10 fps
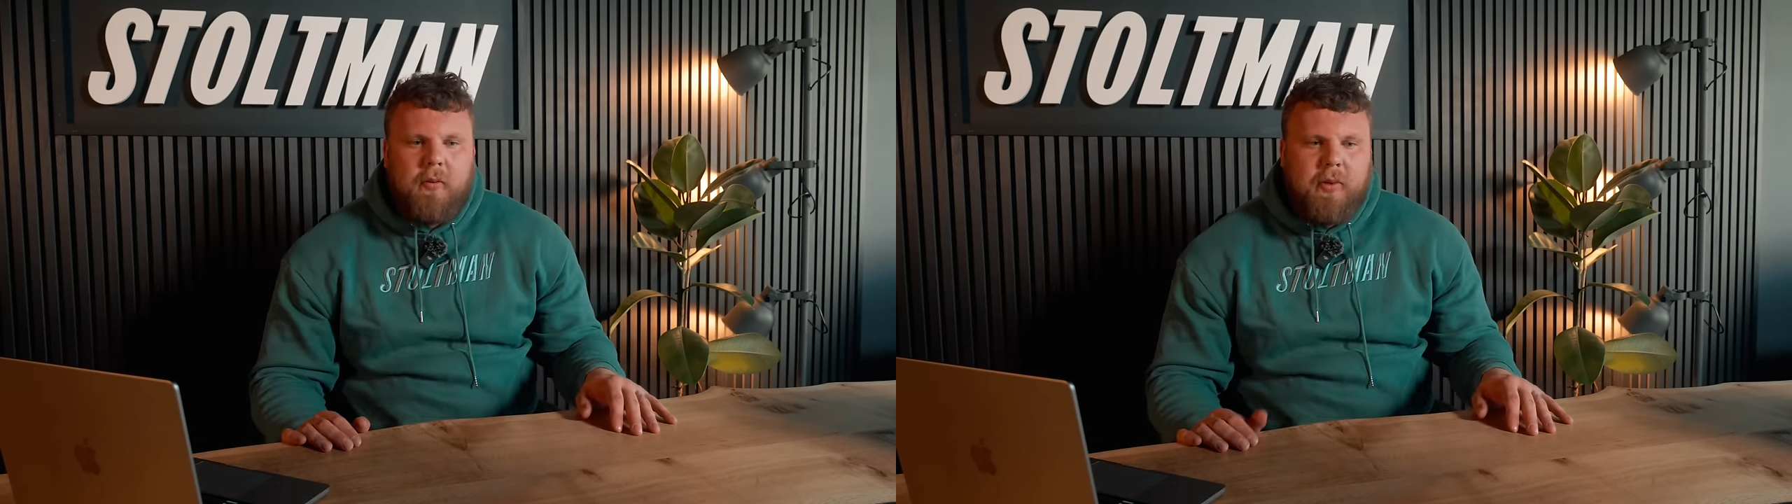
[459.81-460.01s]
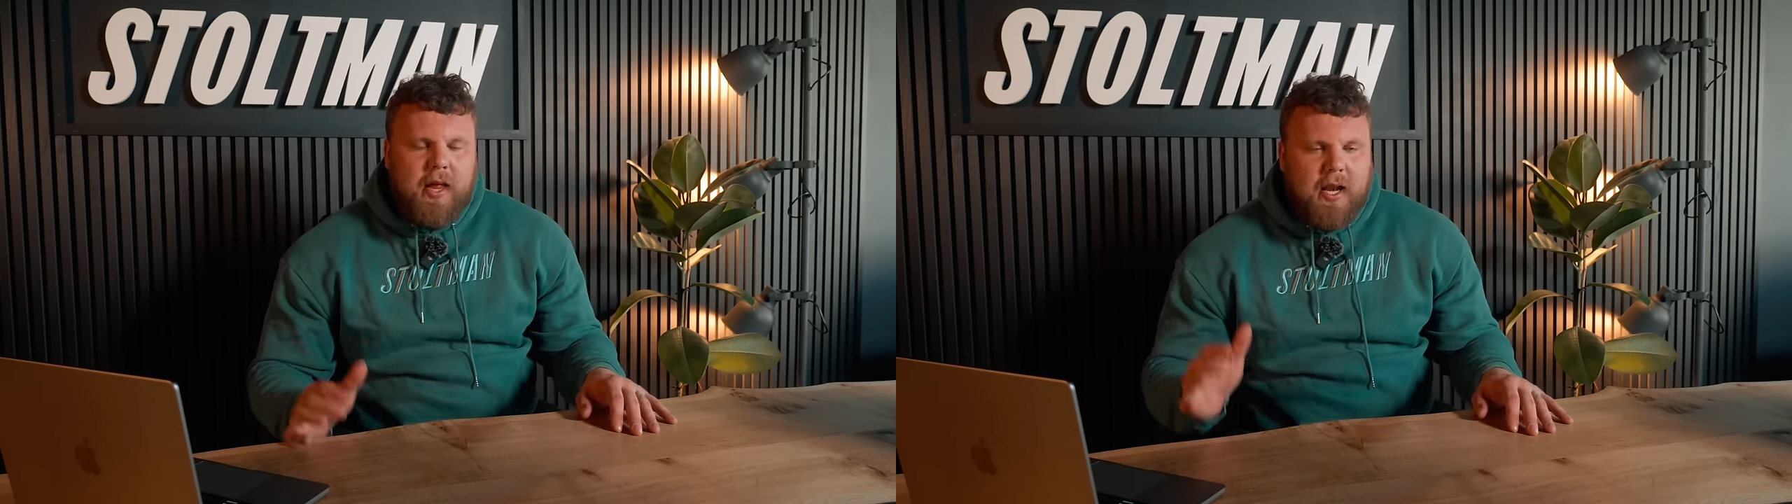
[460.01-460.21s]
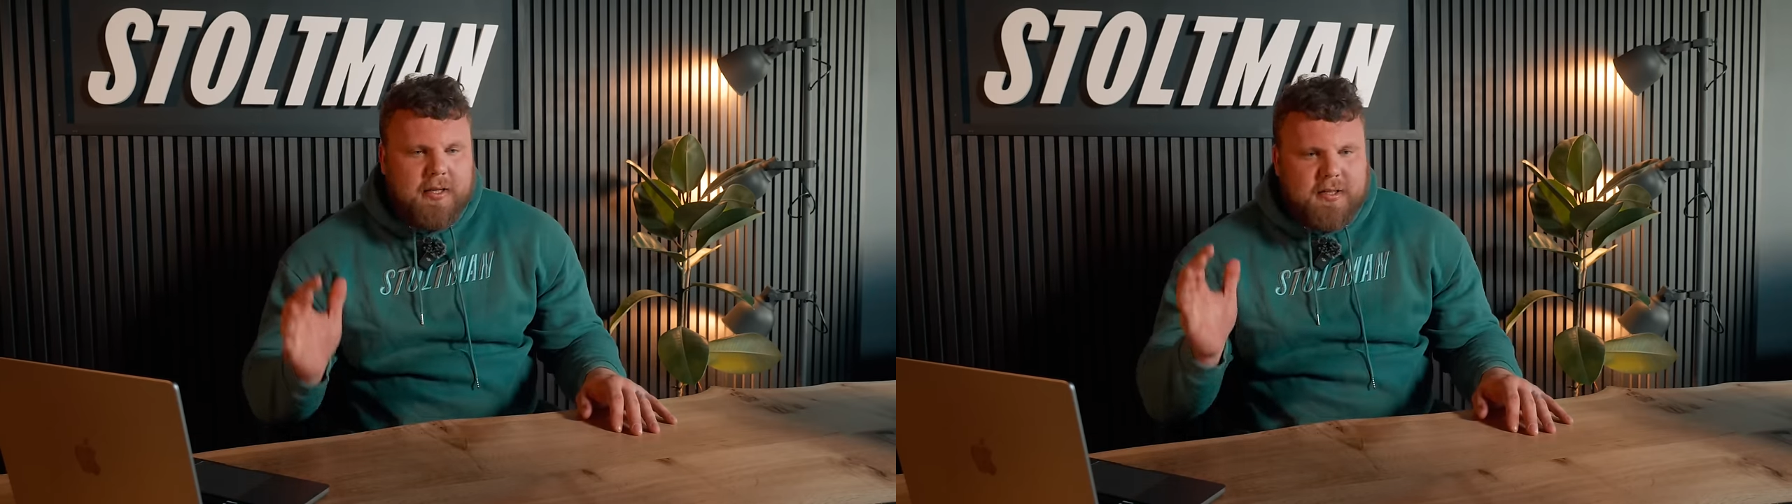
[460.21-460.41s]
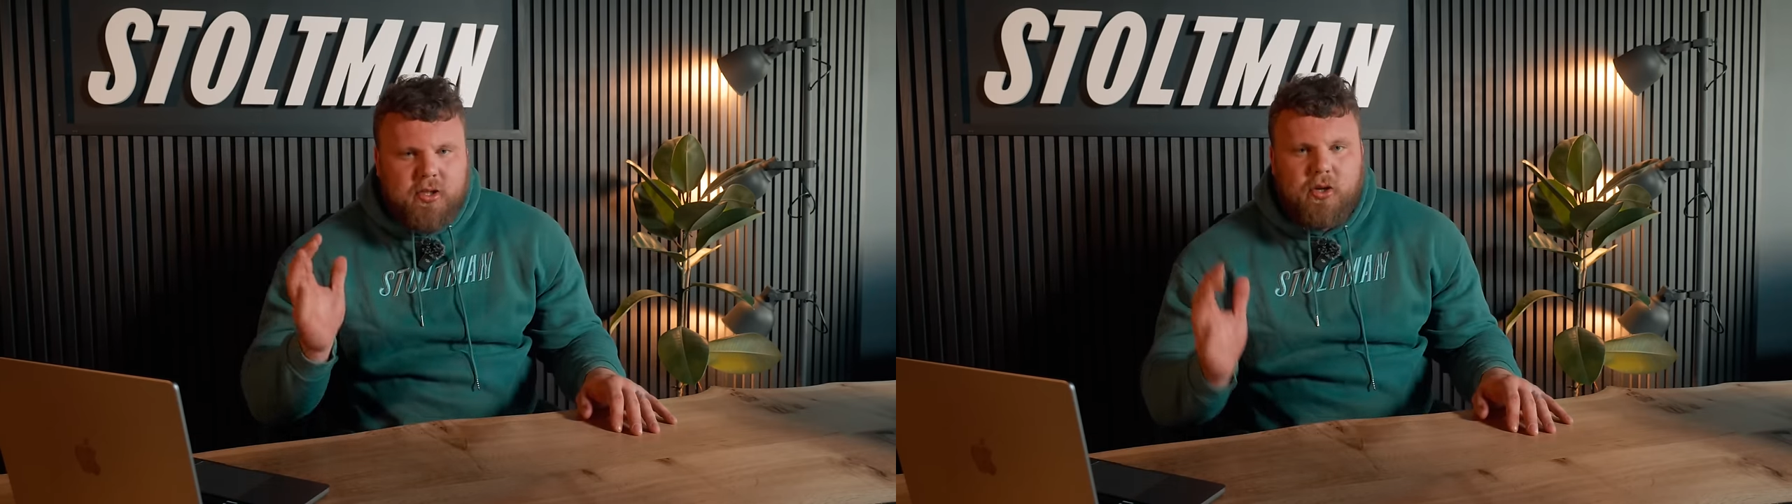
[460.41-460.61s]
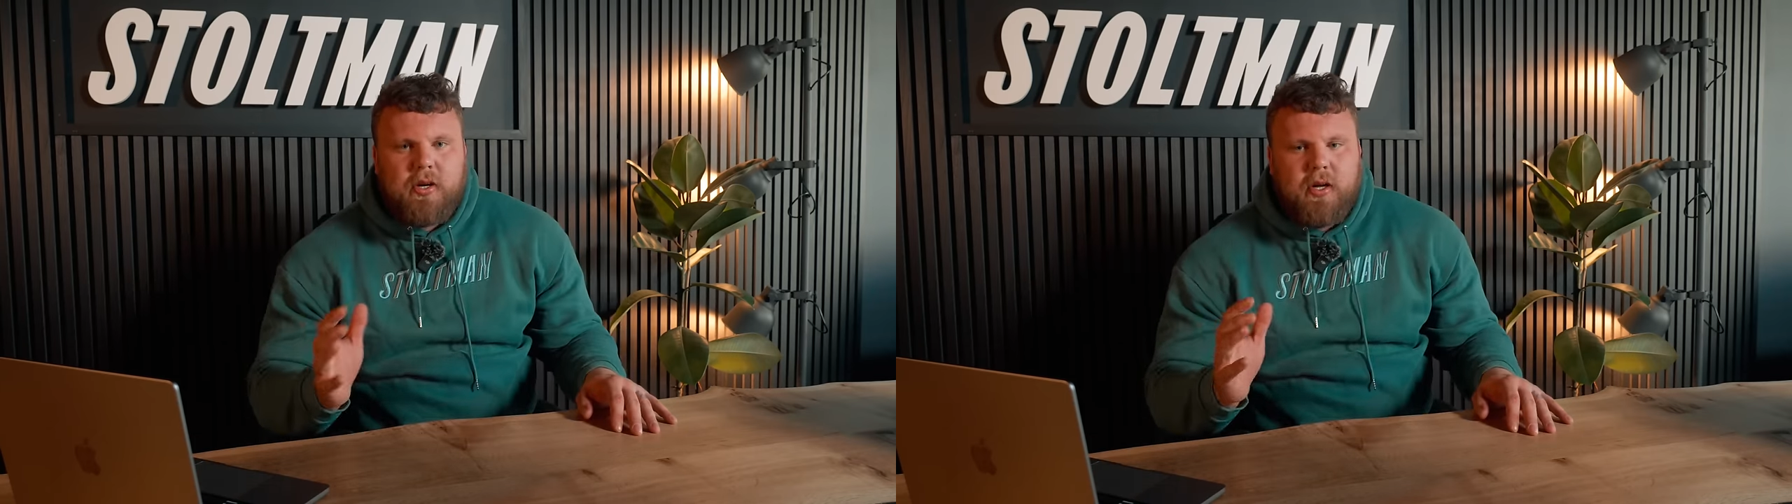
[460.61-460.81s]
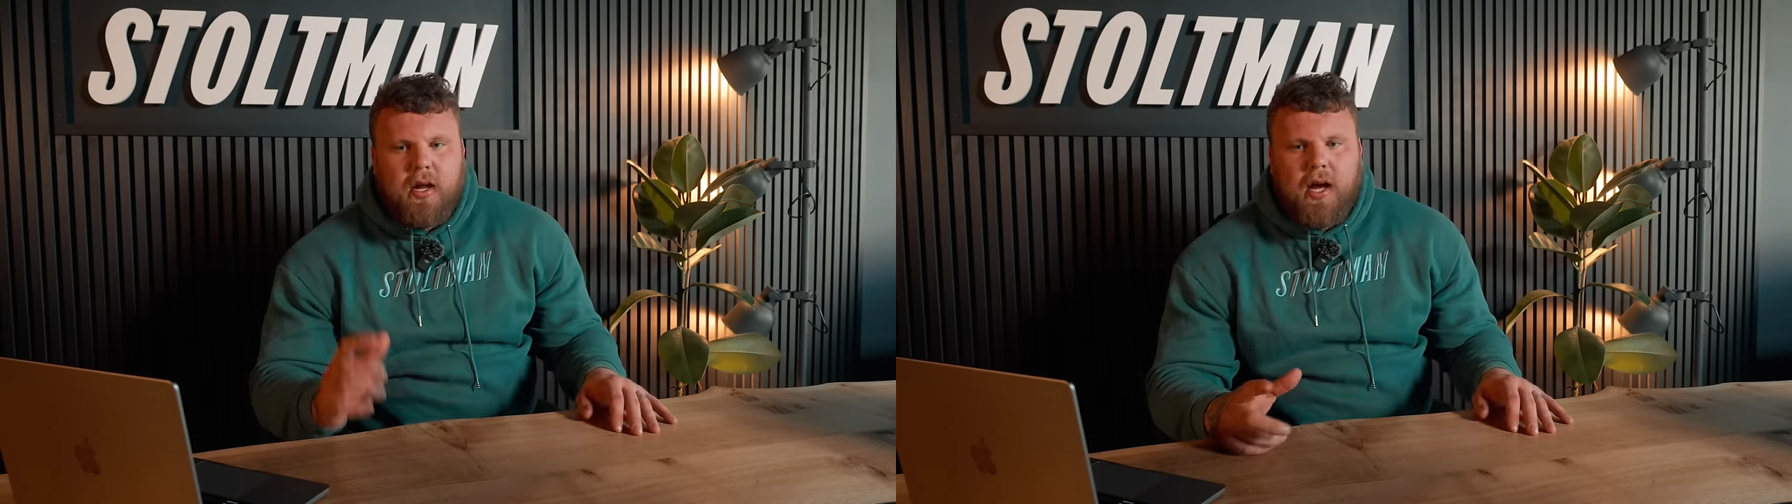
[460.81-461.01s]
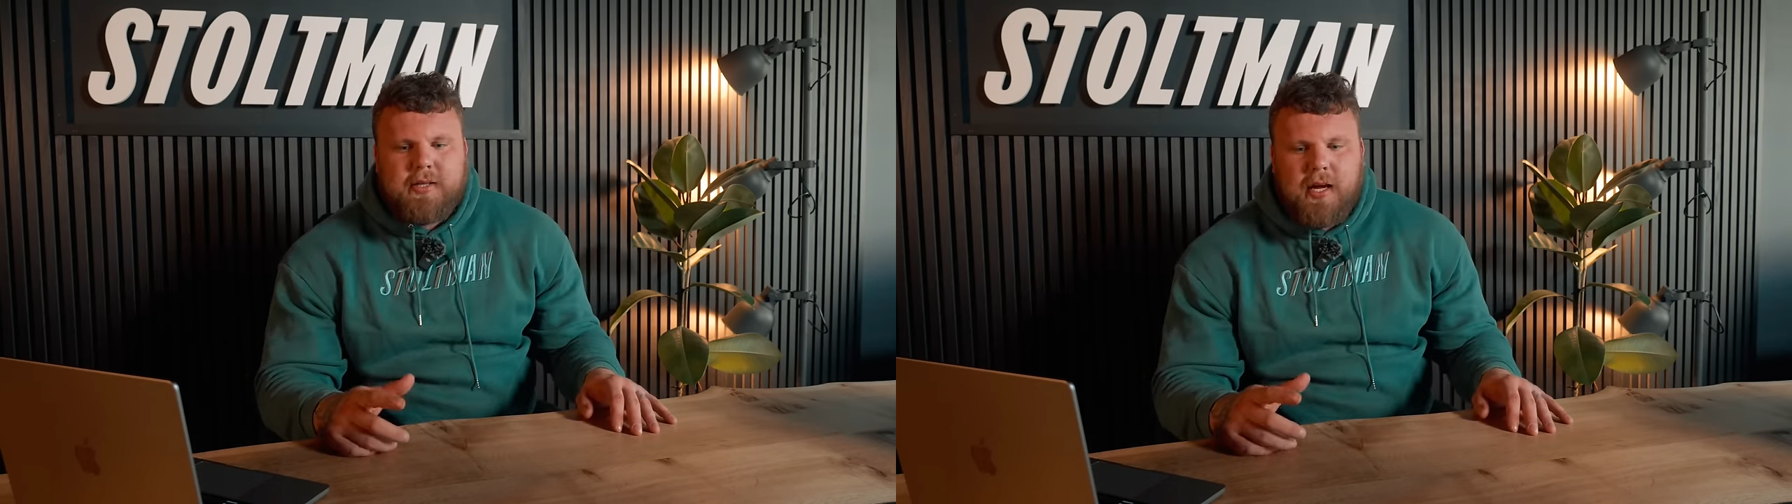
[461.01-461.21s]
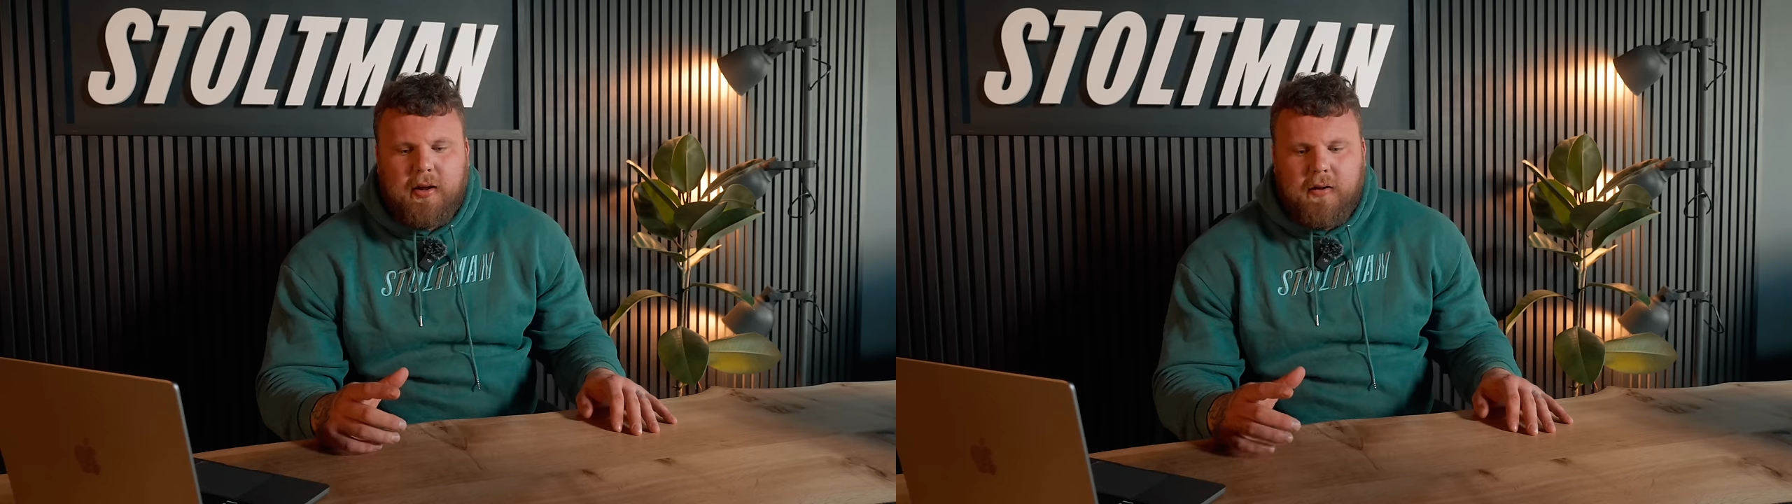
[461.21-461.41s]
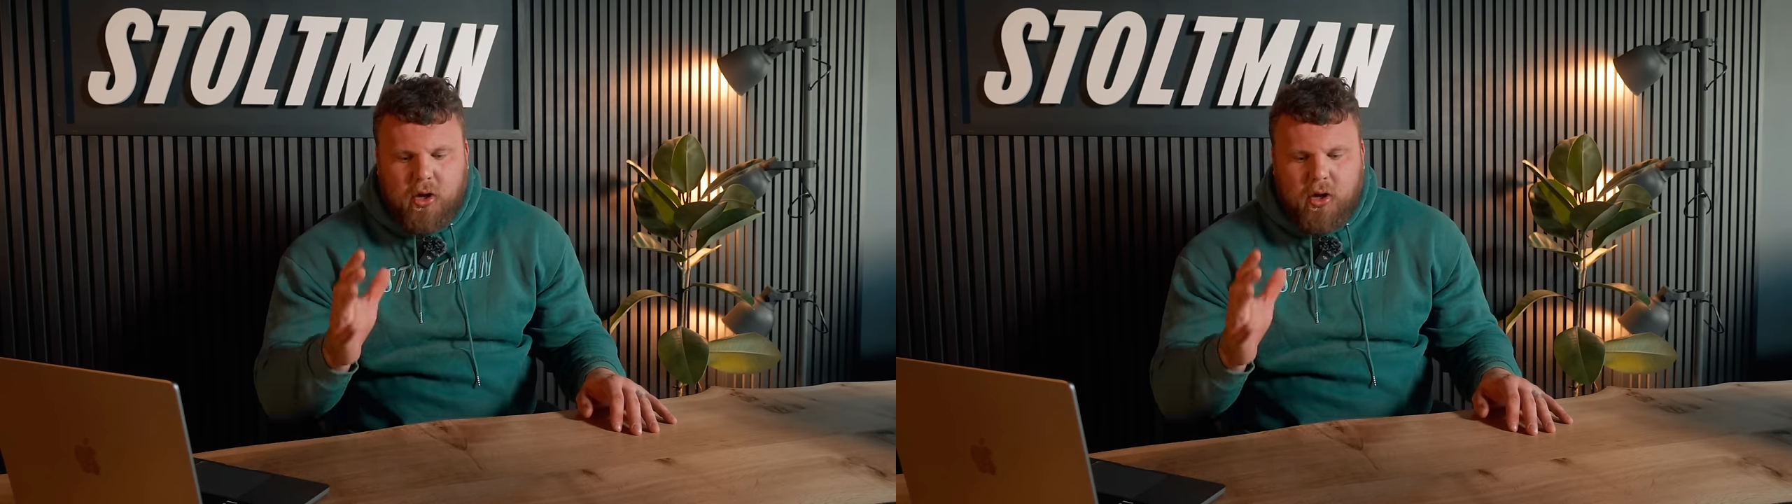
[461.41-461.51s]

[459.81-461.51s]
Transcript: But then as soon as I